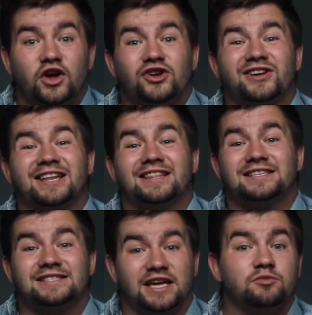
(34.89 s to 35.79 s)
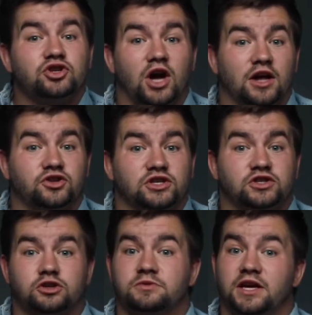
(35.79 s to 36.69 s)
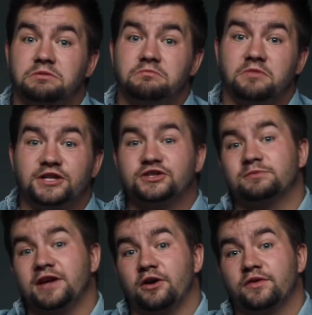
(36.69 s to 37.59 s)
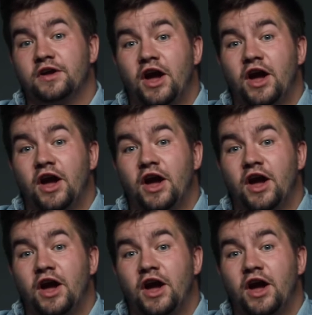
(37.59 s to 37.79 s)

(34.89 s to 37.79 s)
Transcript: You're getting the same shot, just zoomed in and zoomed out.